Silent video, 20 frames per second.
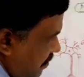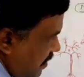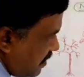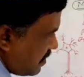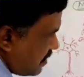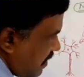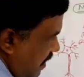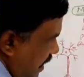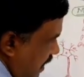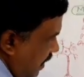the
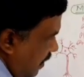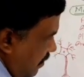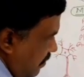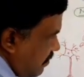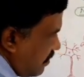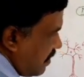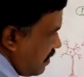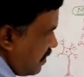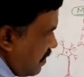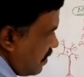cell.
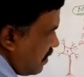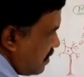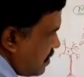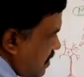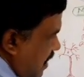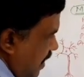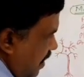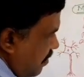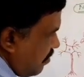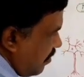
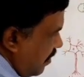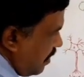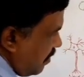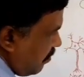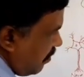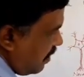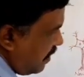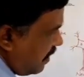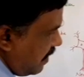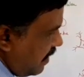Second point,
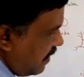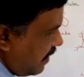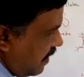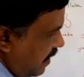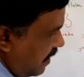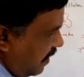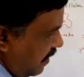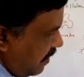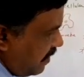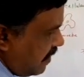what did I
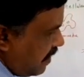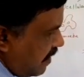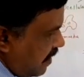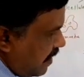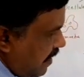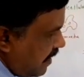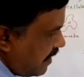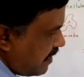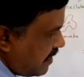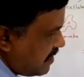tell?
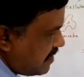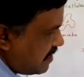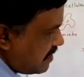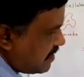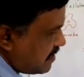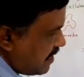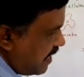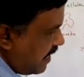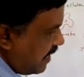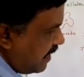It is
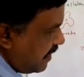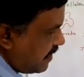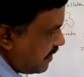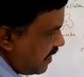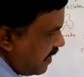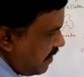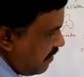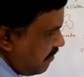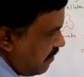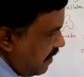a
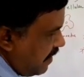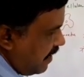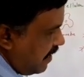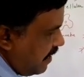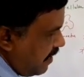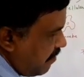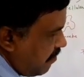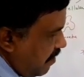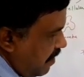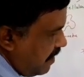
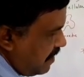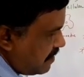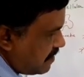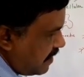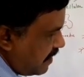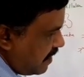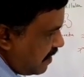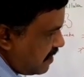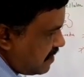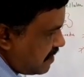selectively, only
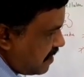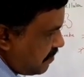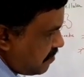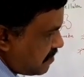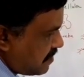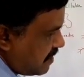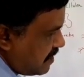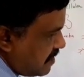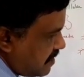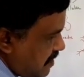certain
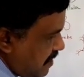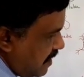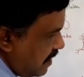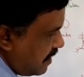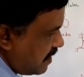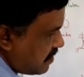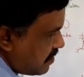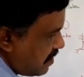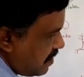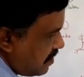
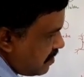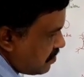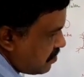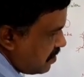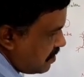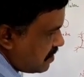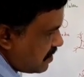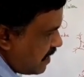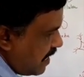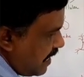substances. So
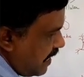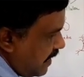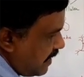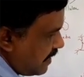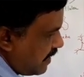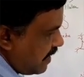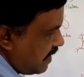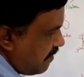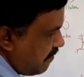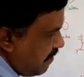
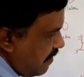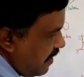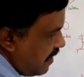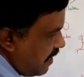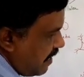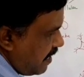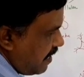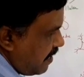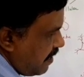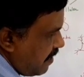
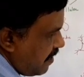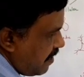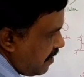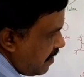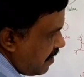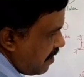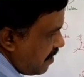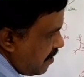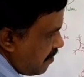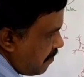selectively
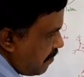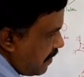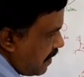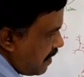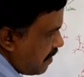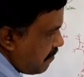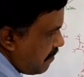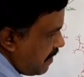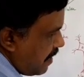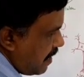
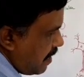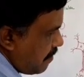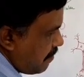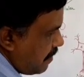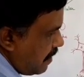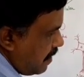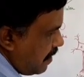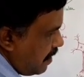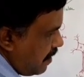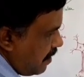
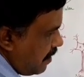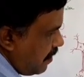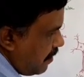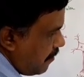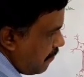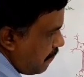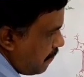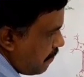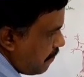permeable